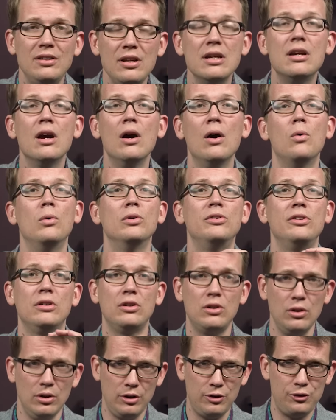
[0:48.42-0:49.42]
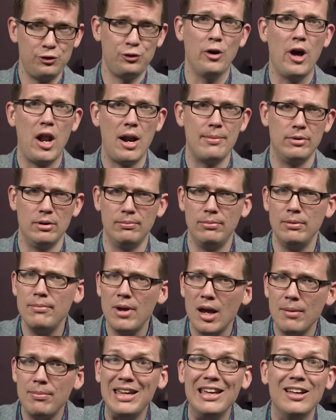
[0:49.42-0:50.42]
Tycho was a good astronomer, but
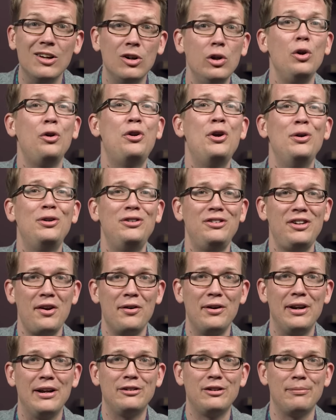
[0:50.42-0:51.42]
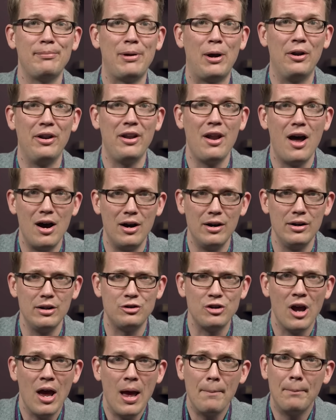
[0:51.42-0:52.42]
maybe a little too serious about
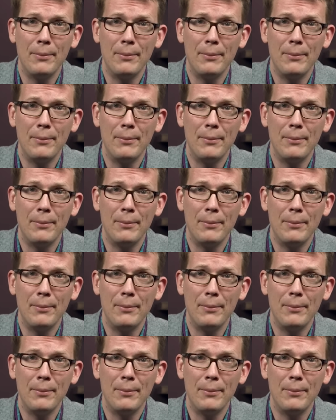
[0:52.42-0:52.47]
knowledge.